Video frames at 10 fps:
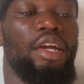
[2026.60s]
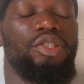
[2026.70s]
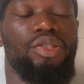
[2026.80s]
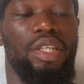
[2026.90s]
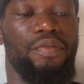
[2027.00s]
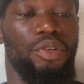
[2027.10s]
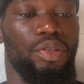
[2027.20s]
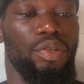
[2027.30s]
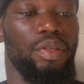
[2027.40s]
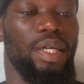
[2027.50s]
strength for
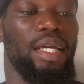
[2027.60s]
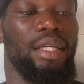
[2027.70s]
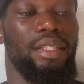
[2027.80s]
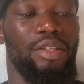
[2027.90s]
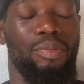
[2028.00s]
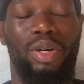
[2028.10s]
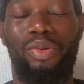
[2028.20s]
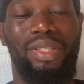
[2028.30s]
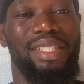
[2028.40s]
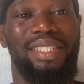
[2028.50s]
you. The number
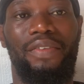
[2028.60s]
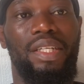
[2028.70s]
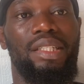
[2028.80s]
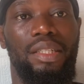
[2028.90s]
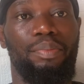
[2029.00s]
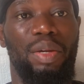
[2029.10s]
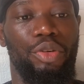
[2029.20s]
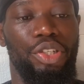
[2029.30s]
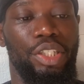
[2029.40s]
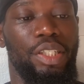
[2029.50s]
one is definitely
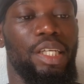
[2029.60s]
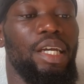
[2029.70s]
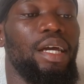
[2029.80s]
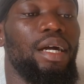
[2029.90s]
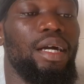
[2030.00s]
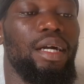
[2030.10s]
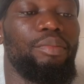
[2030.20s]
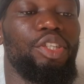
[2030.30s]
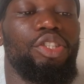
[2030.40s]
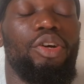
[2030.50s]
memory.
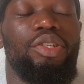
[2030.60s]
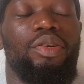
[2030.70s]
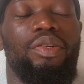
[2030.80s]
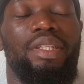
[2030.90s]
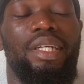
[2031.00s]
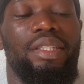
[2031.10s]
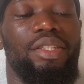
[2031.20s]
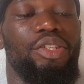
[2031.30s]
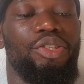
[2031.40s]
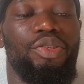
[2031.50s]
It stores context,
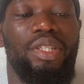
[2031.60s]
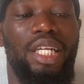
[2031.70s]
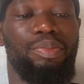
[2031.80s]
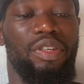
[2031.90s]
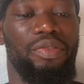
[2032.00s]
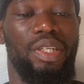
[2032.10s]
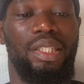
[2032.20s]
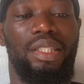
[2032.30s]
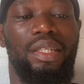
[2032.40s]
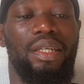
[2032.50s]
the user's
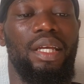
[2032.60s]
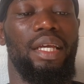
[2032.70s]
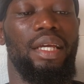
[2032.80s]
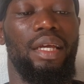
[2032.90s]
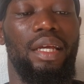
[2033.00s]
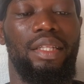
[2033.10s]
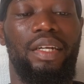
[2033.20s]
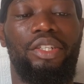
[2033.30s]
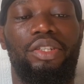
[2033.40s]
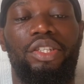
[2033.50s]
preference,
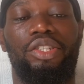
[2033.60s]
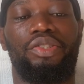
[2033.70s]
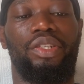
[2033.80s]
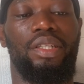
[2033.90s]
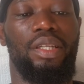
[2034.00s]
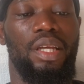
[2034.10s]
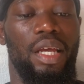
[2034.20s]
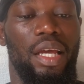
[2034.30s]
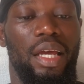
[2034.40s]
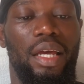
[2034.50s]
interaction history,
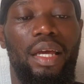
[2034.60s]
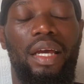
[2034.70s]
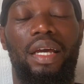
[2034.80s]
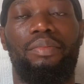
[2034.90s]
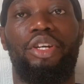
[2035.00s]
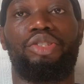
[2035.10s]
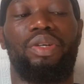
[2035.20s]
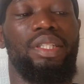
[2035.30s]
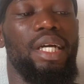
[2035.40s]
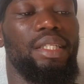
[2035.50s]

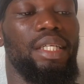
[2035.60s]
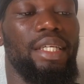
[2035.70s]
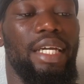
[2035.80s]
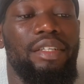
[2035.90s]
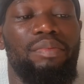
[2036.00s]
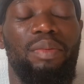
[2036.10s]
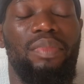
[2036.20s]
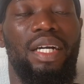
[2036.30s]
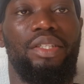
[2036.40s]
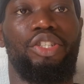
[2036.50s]
ensuring that the AI
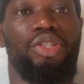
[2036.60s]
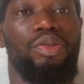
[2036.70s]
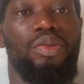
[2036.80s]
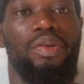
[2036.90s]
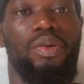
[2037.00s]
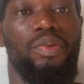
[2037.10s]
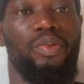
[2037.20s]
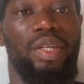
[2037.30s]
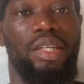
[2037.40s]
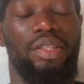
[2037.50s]
remembers you
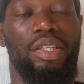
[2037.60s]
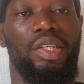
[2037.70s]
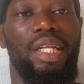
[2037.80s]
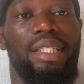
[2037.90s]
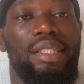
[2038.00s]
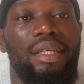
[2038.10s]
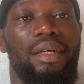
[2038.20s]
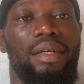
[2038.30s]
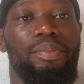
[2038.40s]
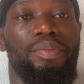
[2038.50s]
when it says. So let's say
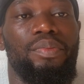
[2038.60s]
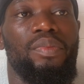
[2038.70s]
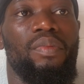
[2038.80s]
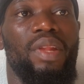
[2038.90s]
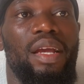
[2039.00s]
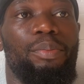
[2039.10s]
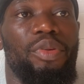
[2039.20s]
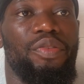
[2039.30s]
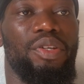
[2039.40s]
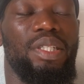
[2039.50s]

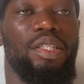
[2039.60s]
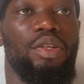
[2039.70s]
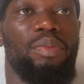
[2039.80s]
previously a